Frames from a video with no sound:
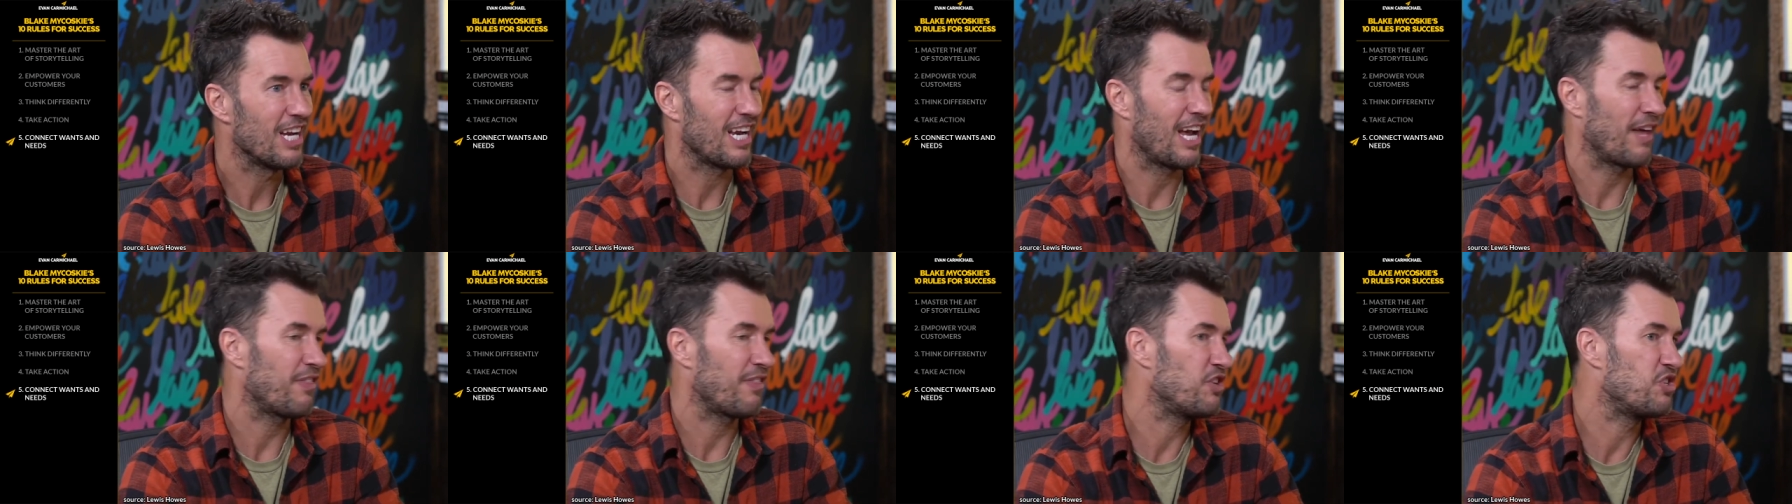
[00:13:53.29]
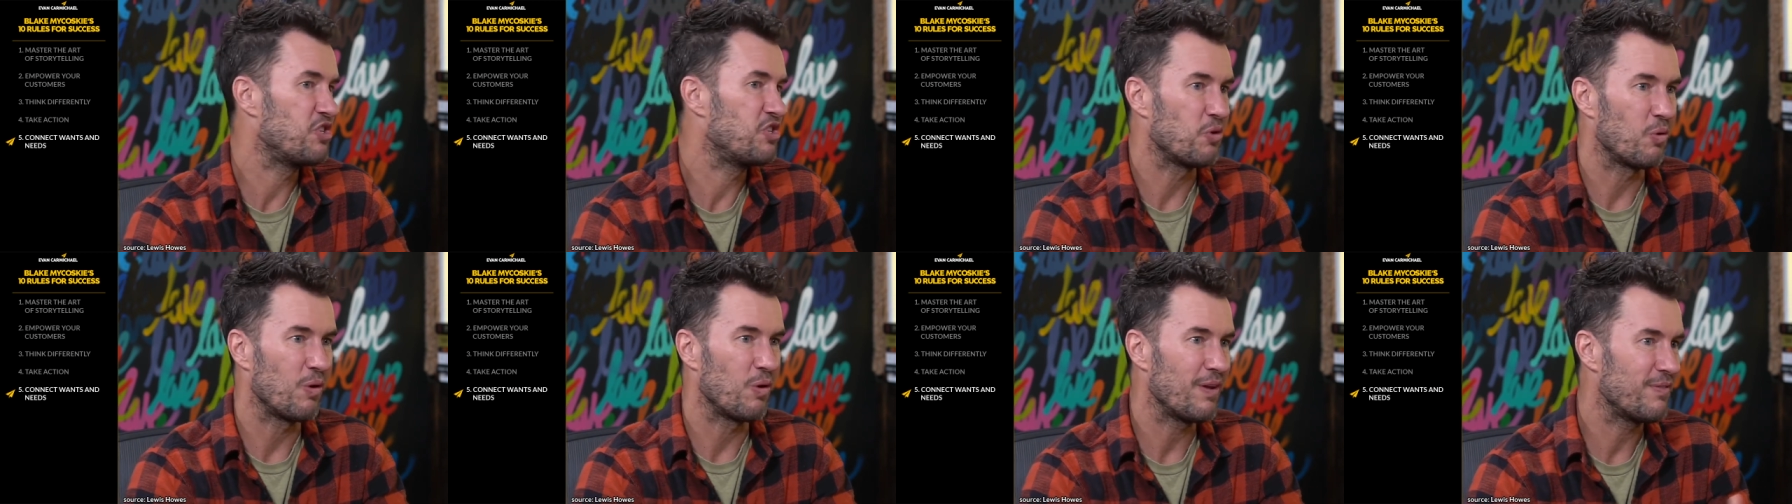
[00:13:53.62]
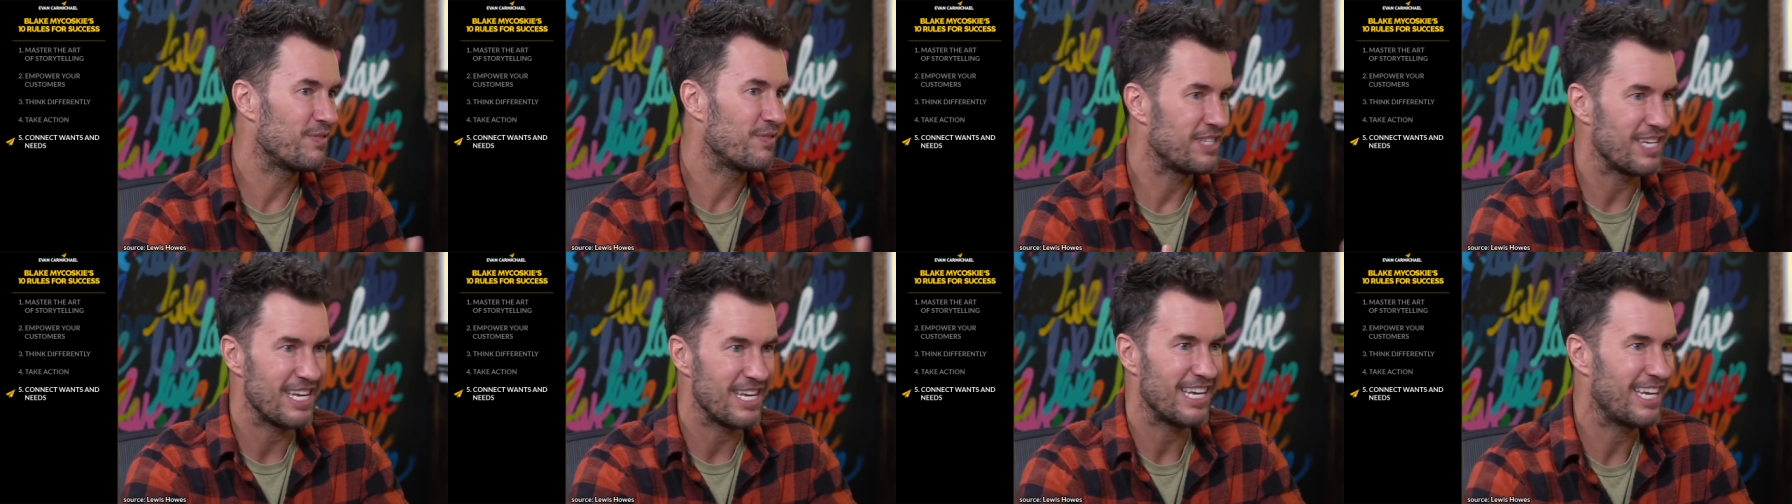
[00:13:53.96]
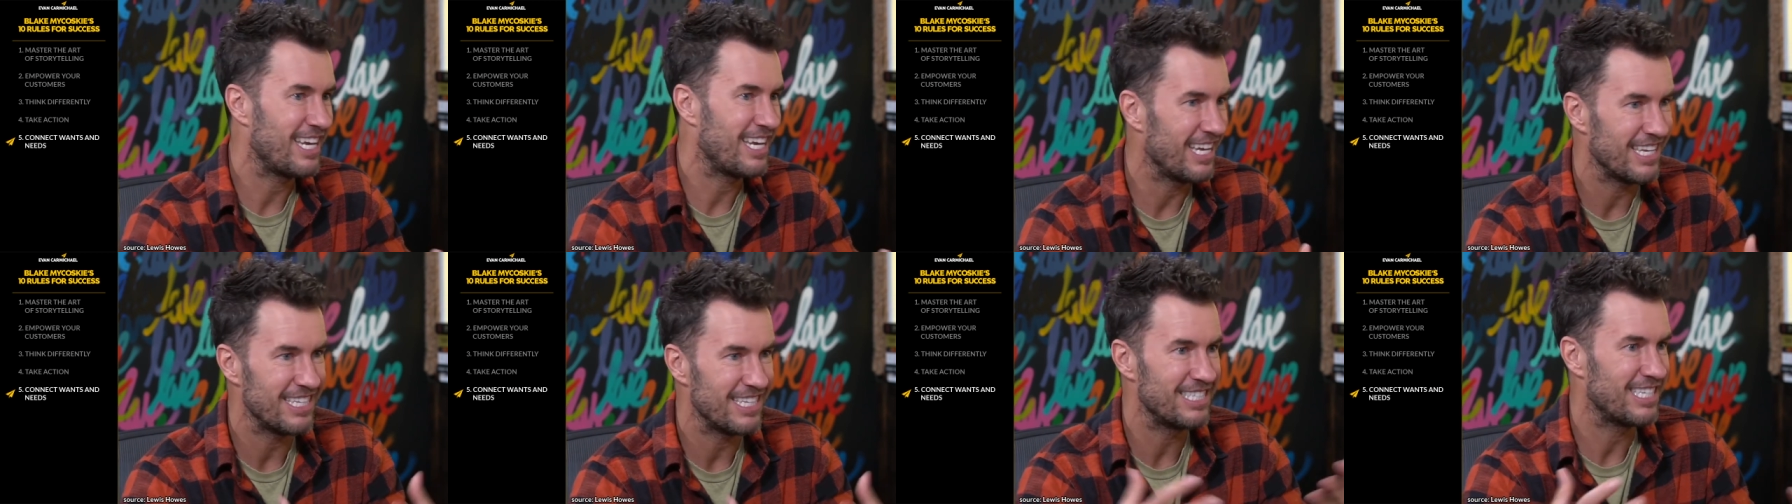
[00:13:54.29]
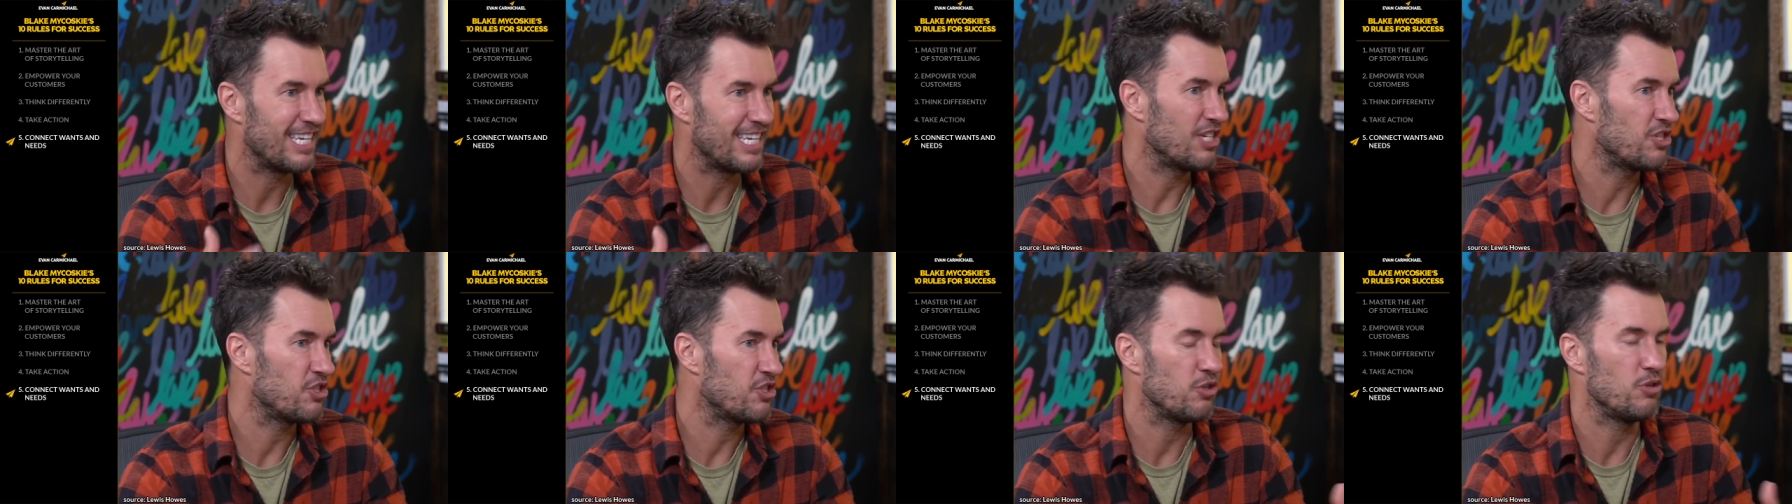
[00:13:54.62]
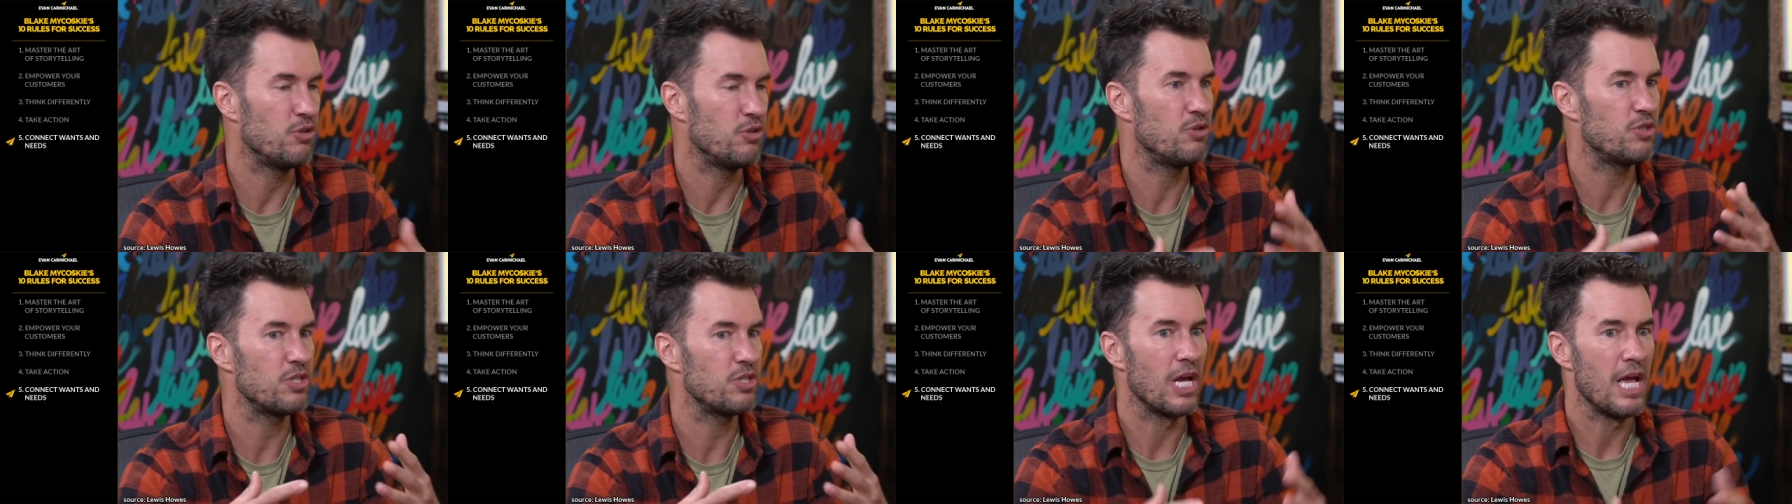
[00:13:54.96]
got the joy of seeing kids get
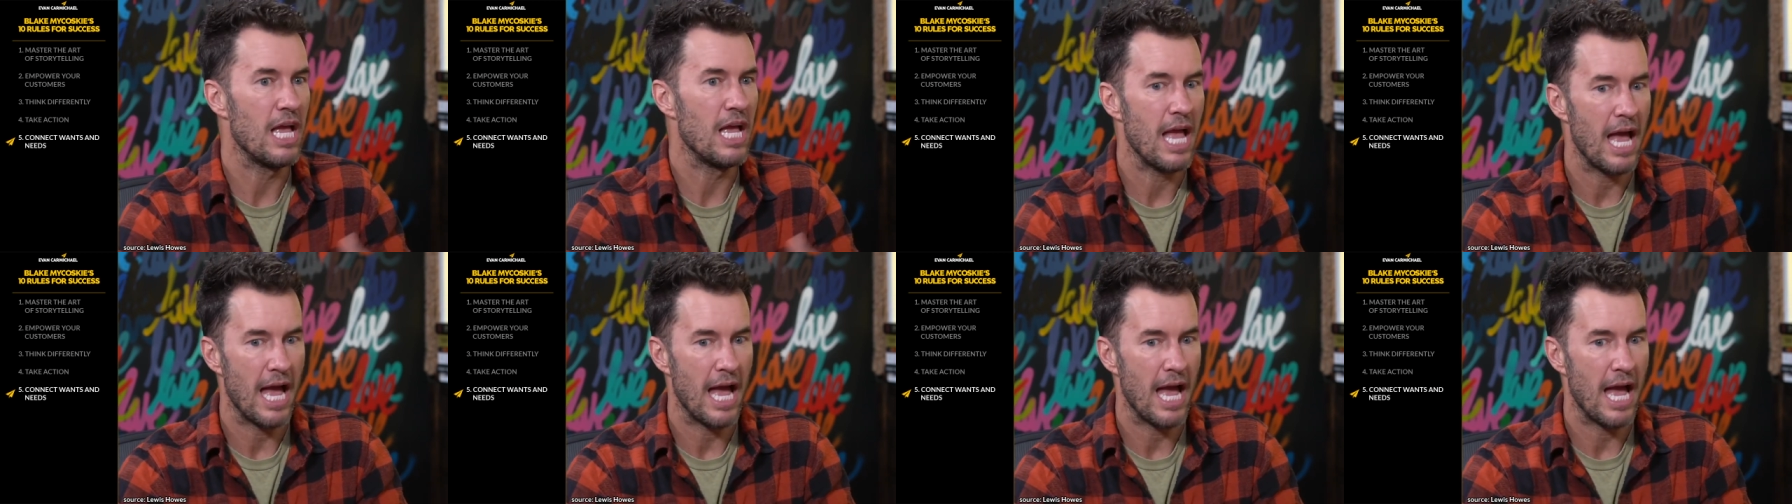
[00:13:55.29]
shoes.